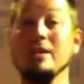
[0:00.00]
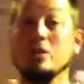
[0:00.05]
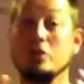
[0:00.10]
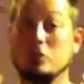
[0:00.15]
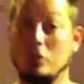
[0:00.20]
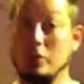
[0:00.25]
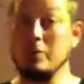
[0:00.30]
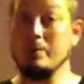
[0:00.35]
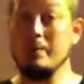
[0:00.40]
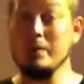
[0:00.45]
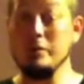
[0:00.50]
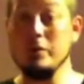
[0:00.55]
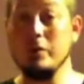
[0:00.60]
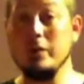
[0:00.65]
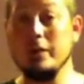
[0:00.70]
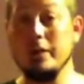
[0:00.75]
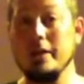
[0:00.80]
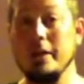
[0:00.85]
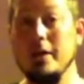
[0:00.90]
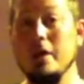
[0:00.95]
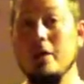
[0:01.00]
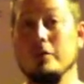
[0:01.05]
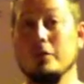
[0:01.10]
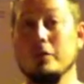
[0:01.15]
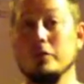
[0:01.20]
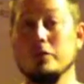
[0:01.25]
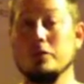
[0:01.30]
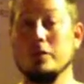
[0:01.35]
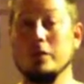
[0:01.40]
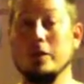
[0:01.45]
So I want to be really
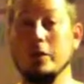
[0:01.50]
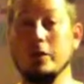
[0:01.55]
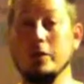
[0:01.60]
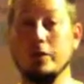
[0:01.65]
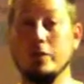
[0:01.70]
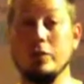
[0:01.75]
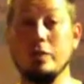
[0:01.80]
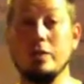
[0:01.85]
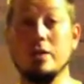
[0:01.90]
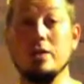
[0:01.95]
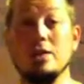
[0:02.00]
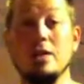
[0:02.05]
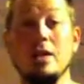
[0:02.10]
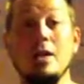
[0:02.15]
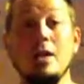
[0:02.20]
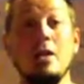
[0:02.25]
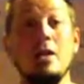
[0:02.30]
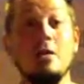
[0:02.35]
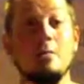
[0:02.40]
careful as we go through this,